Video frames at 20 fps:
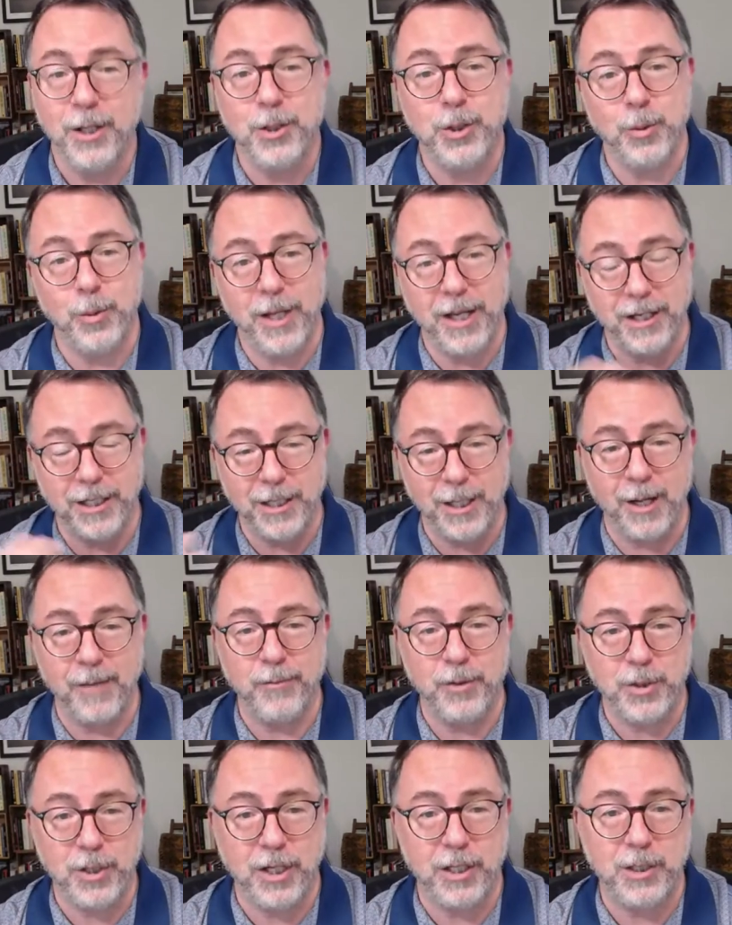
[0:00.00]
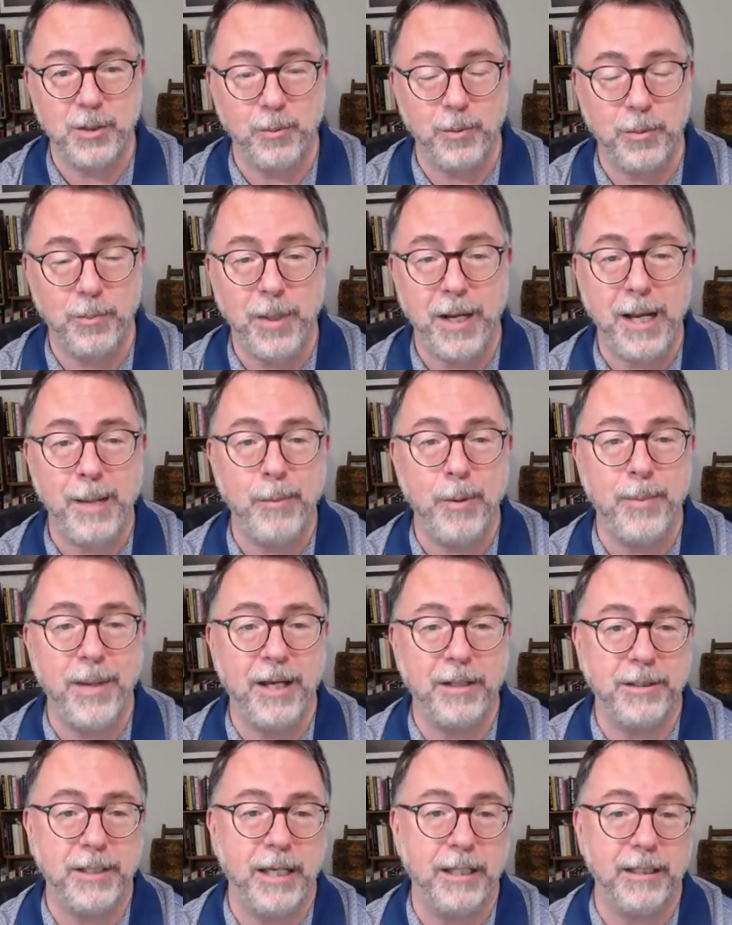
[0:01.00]
So we had a conversation with Pam
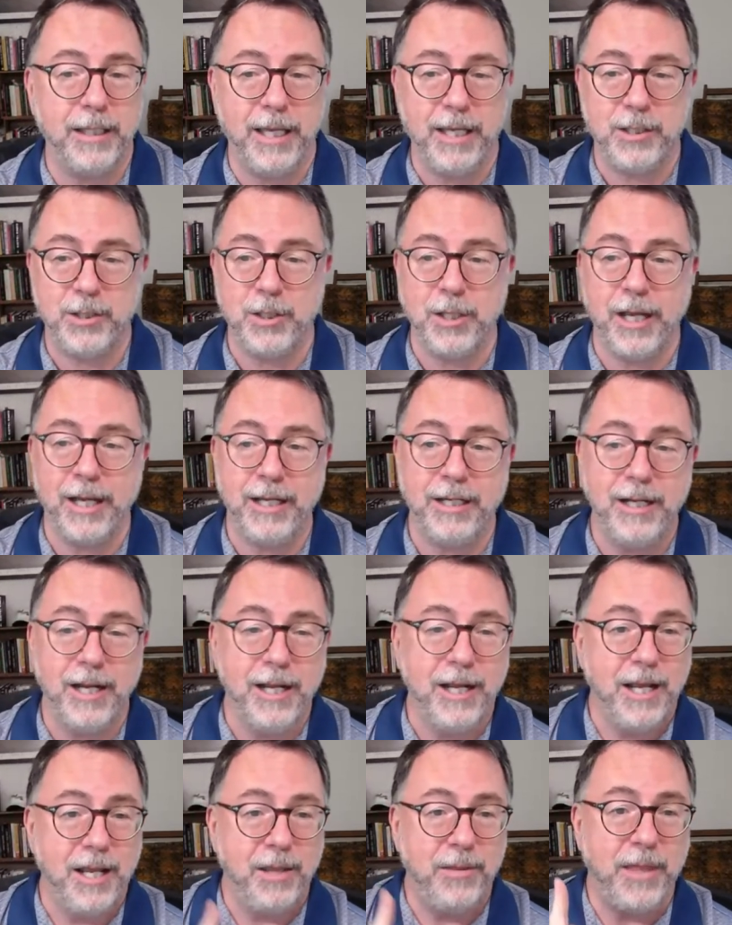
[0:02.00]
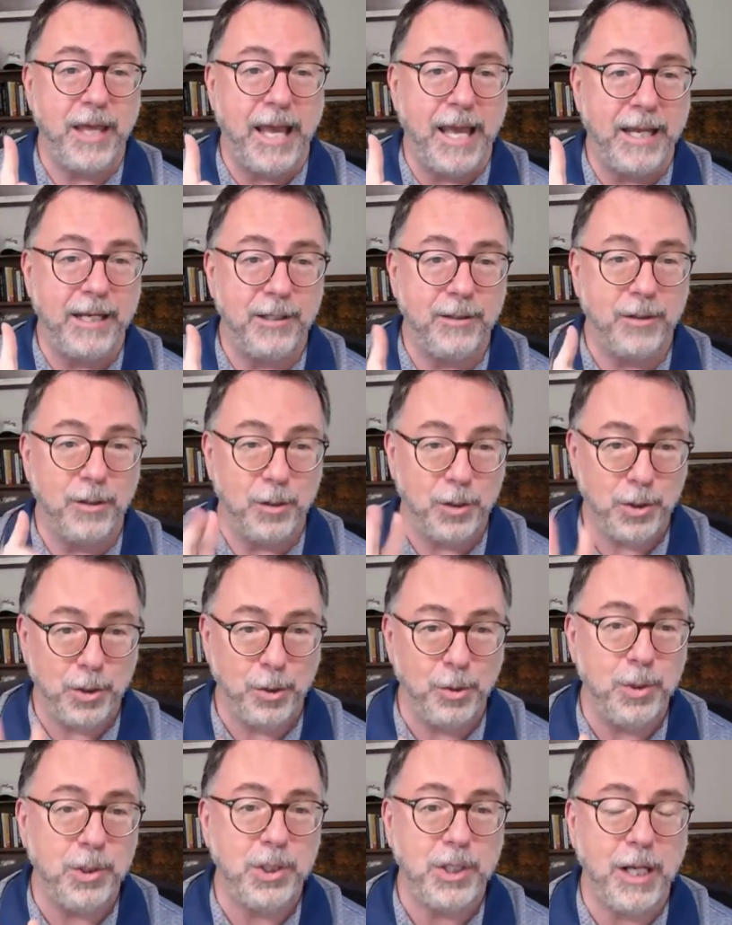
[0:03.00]
about that last night, that there's
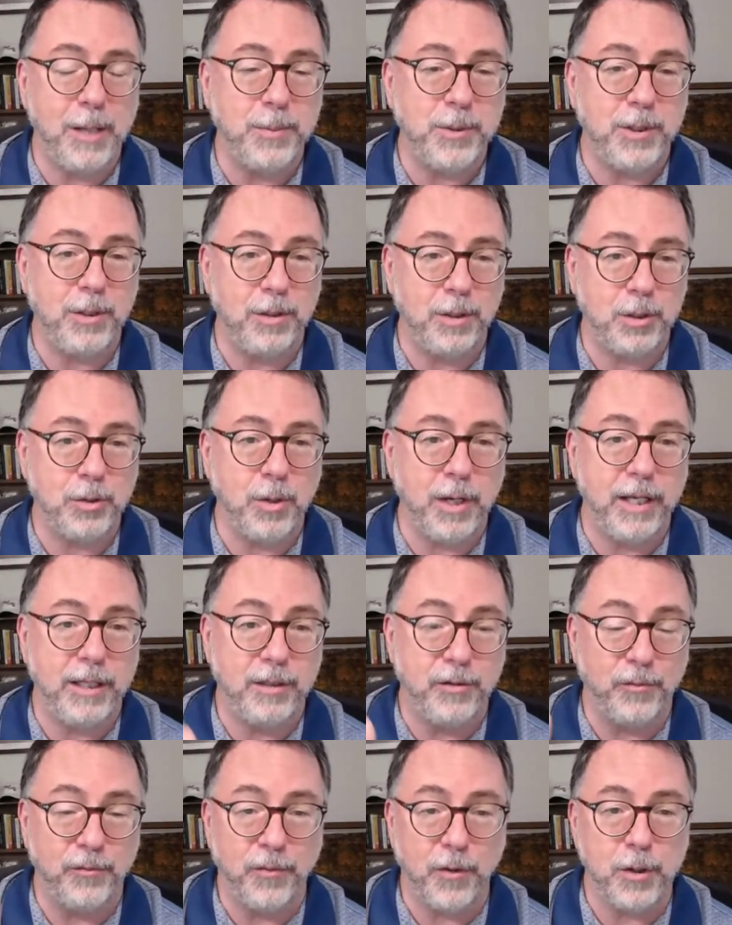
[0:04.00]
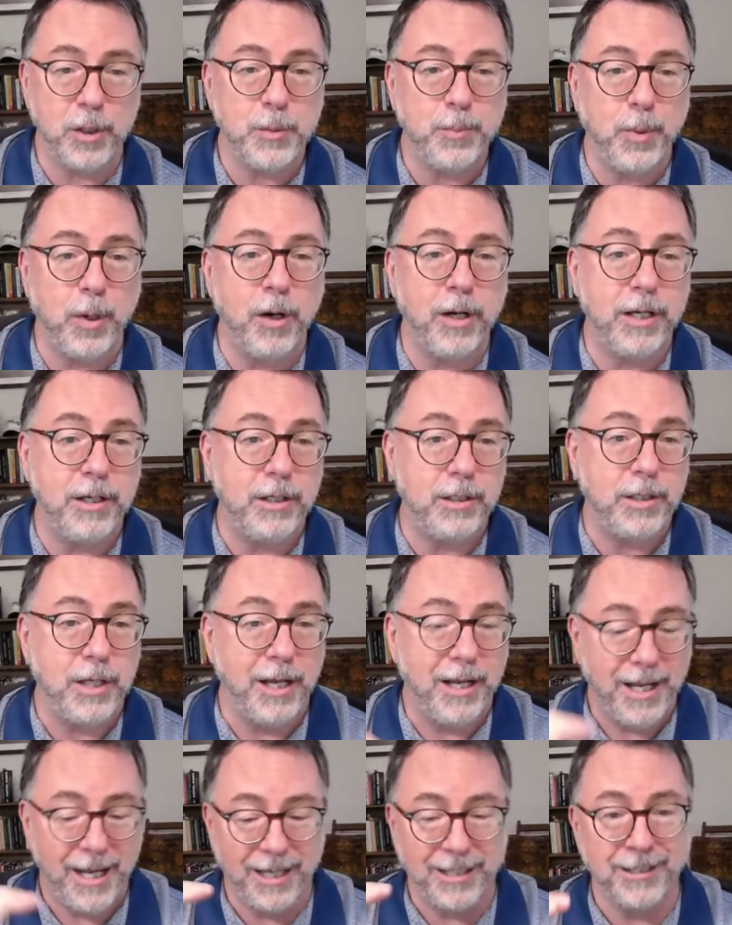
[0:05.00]
two steps to the trade. The first part
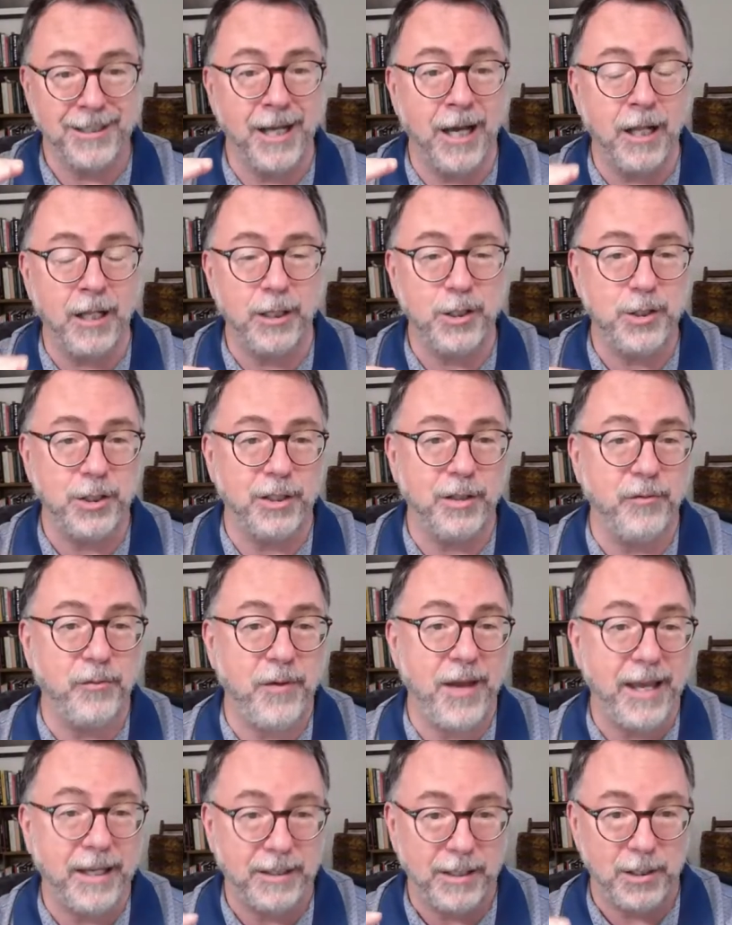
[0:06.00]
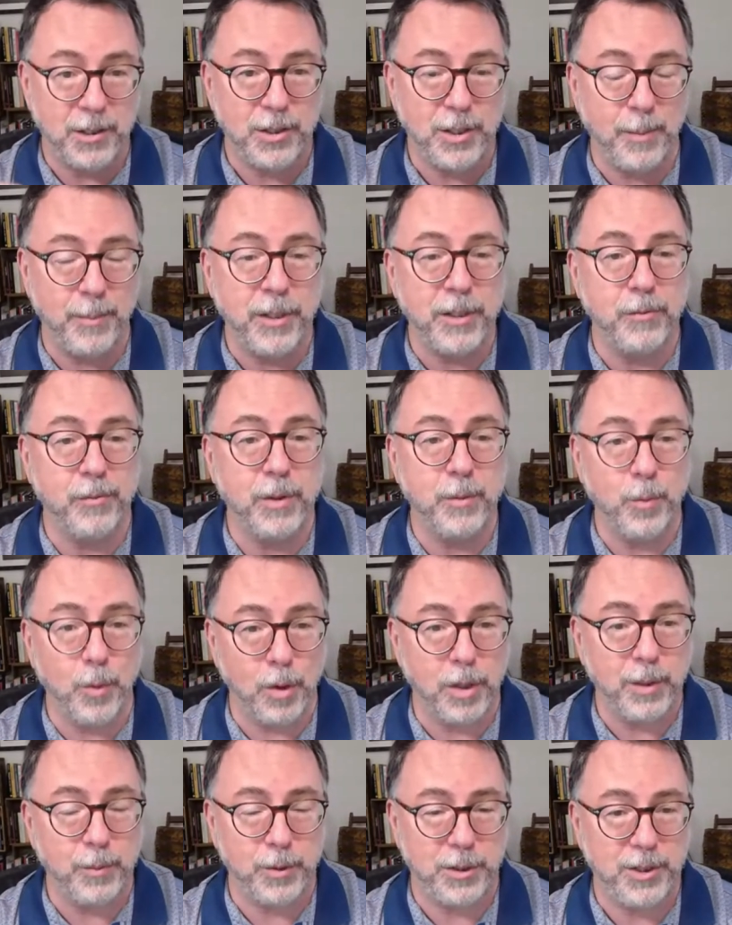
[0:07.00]
is acknowledging the fact that some of the
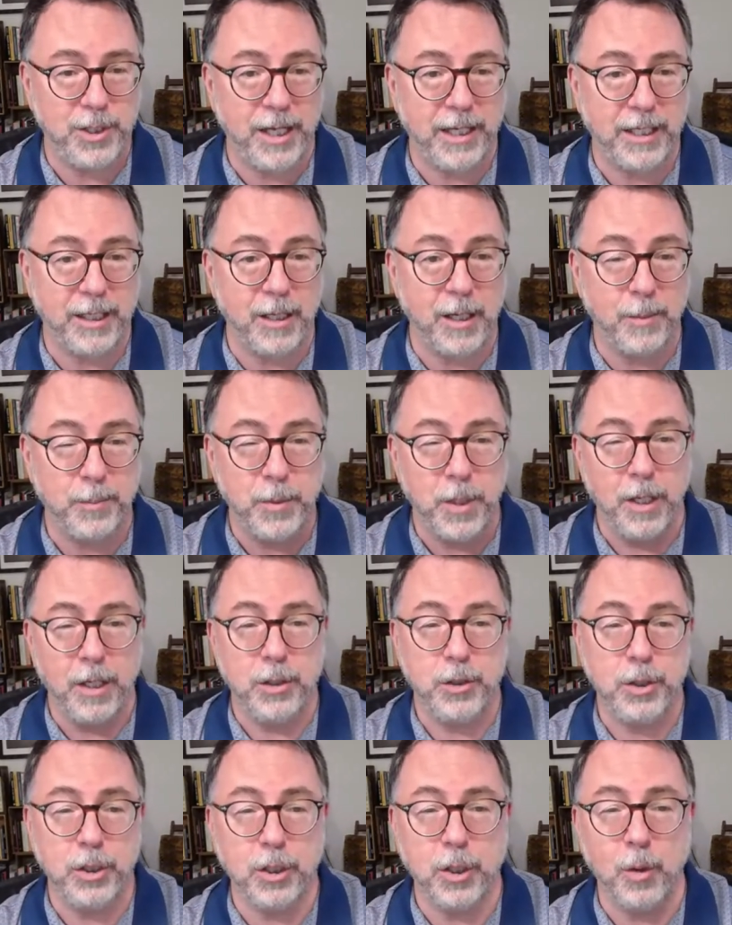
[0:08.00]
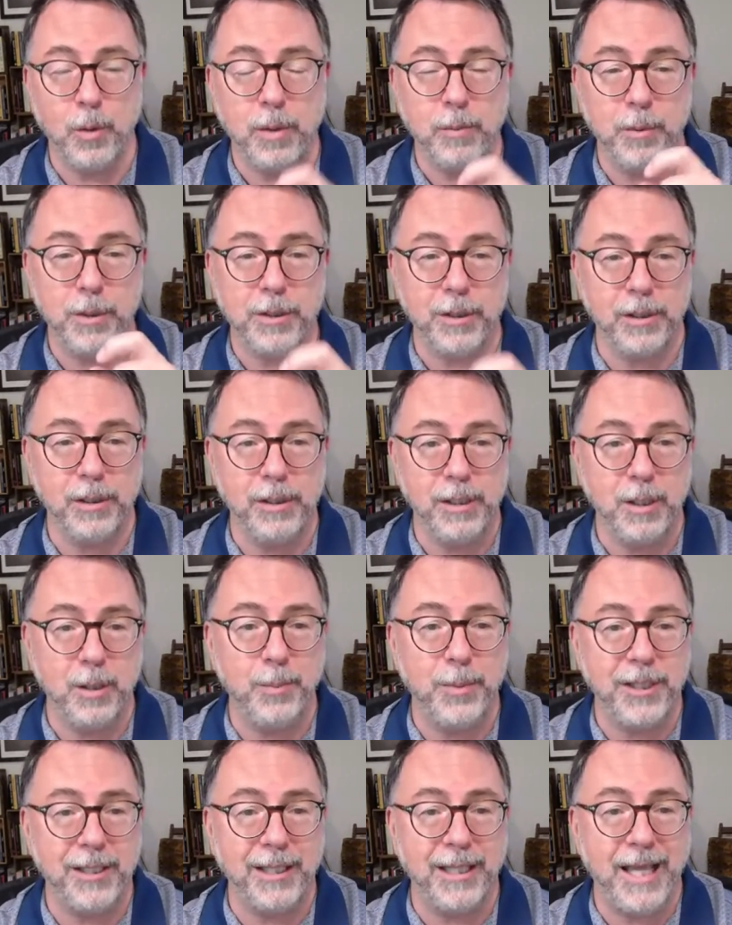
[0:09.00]
reward was taken up. So you go in with a
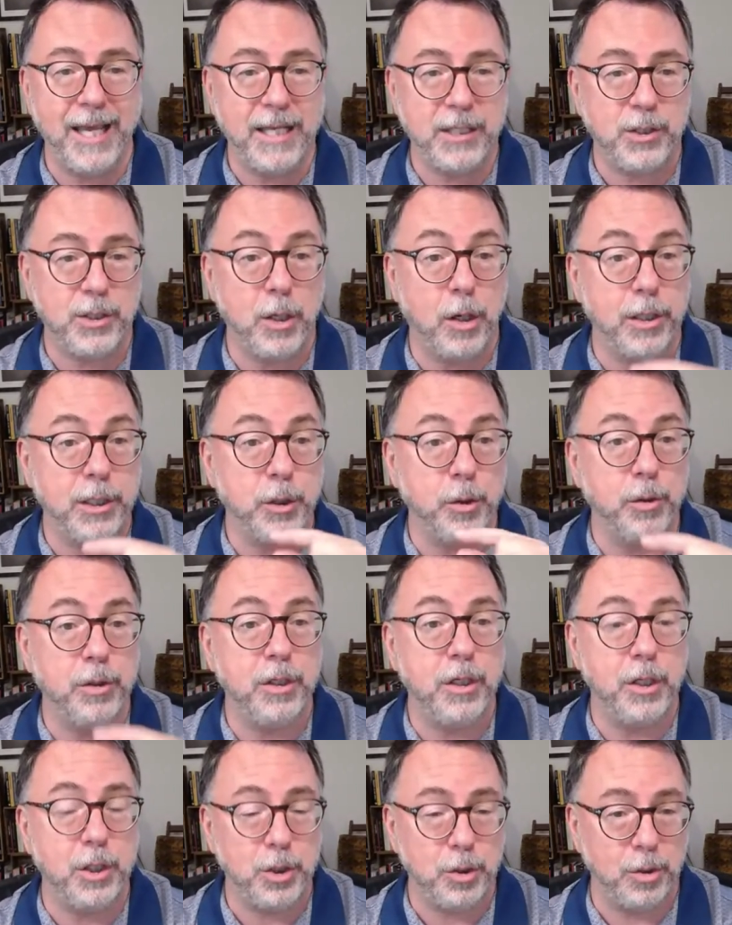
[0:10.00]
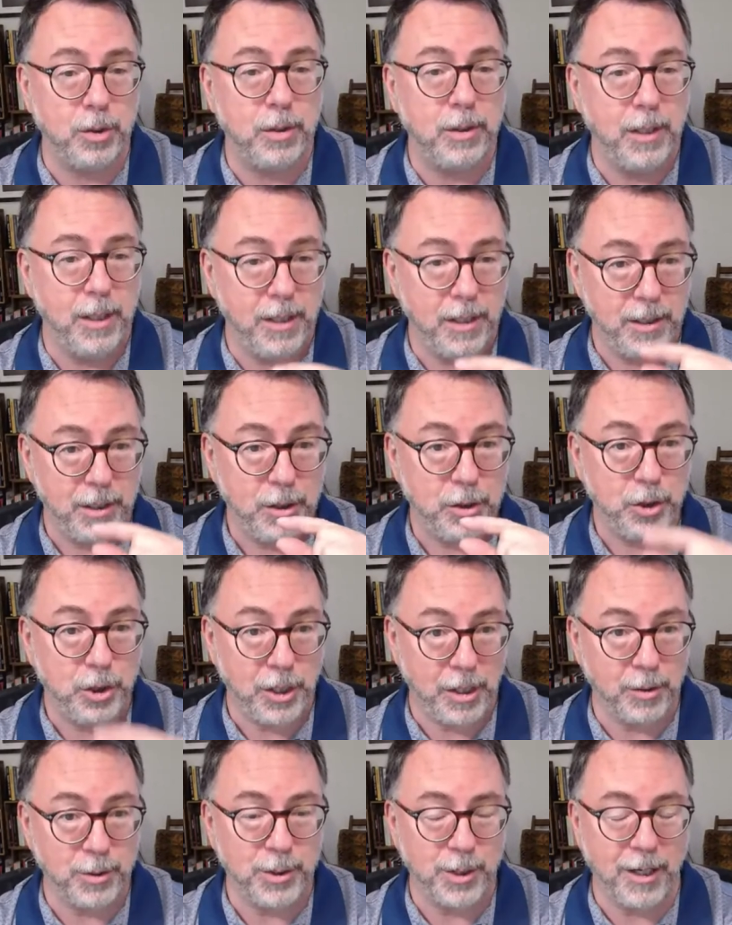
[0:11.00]
little bit less on your initial
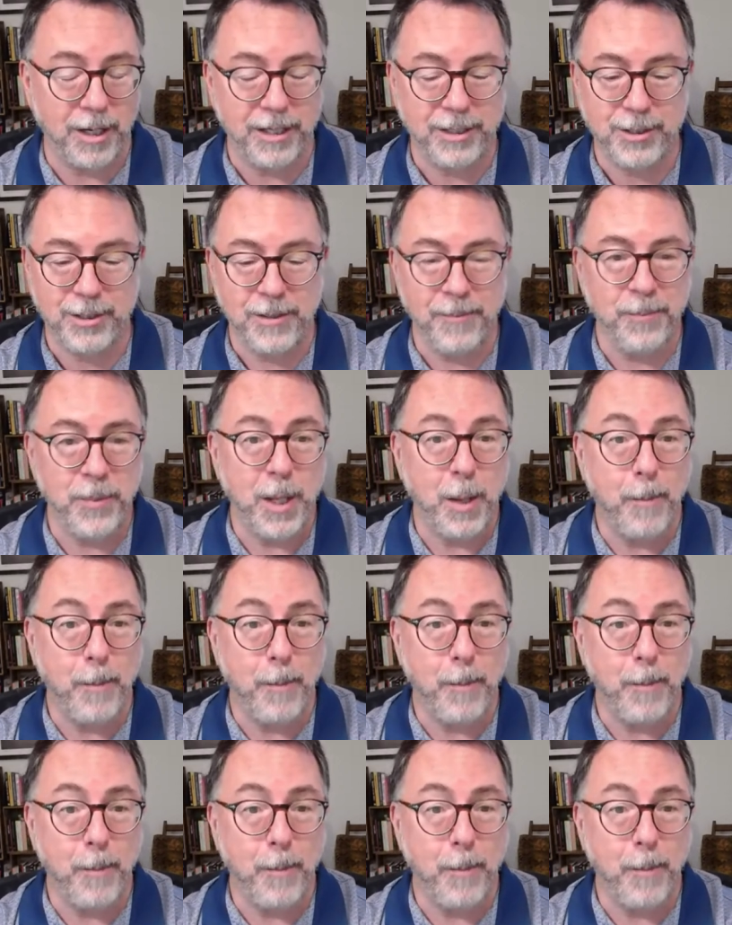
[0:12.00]
share size.